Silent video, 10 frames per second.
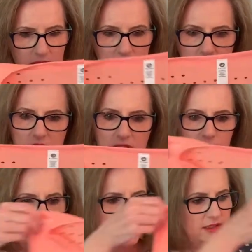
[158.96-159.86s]
It's in a
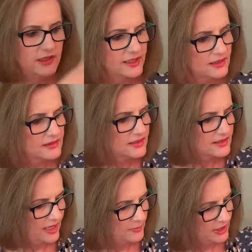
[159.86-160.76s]
pretty, like a
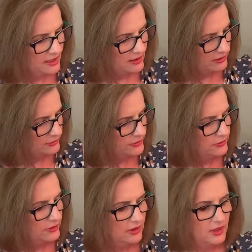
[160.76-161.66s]
salmon-y color.
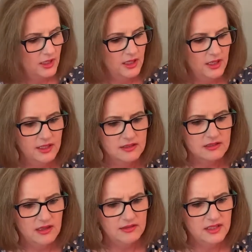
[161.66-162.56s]
And it's
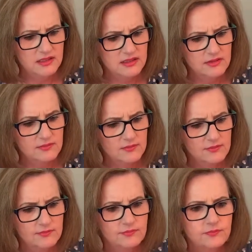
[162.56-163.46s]
got these
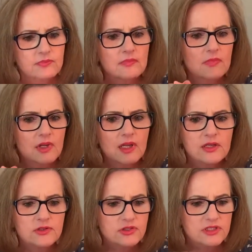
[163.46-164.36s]

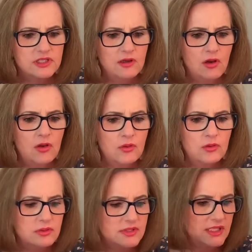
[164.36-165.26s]
interesting
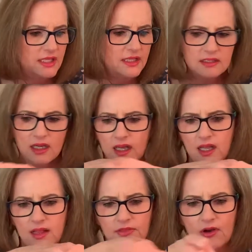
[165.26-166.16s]
holes in it.
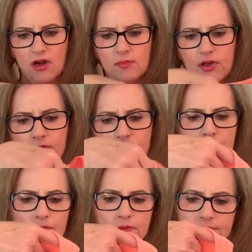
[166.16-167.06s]
The armholes
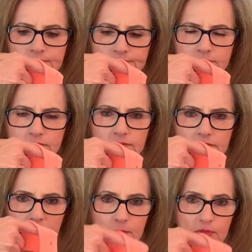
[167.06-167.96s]
are
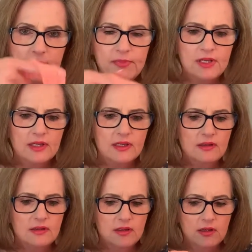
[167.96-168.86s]
pretty big.
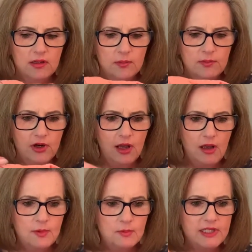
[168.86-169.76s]

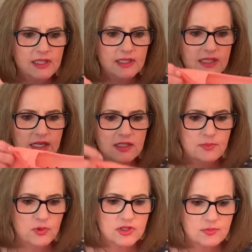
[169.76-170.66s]
Probably gonna take a
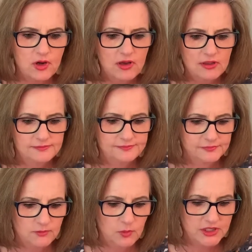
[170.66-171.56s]
sports bra,
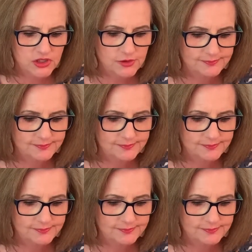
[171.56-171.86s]
which